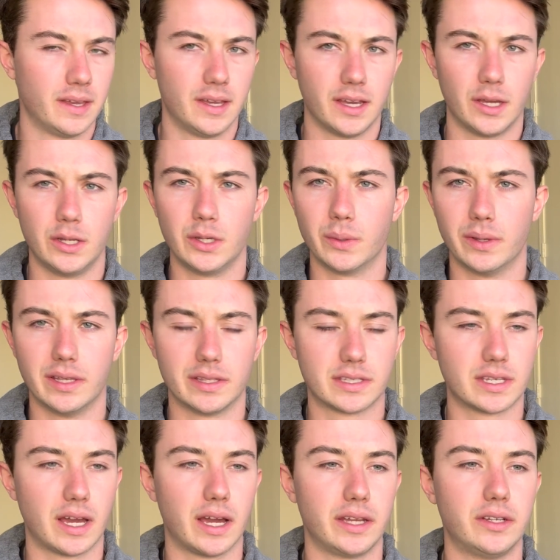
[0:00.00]
a new
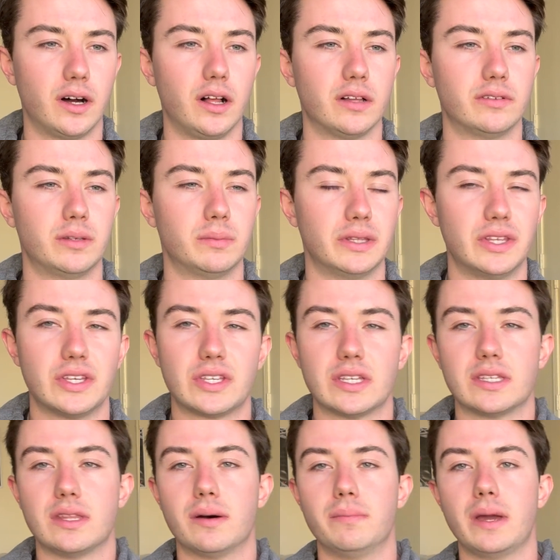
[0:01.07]
inside to all of it, but this is
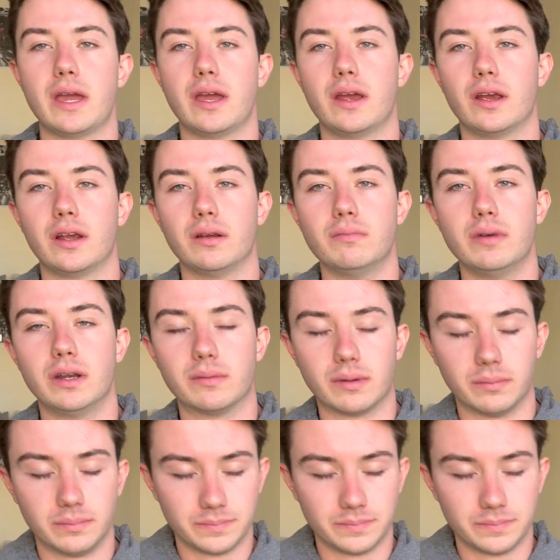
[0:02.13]
the bare minimum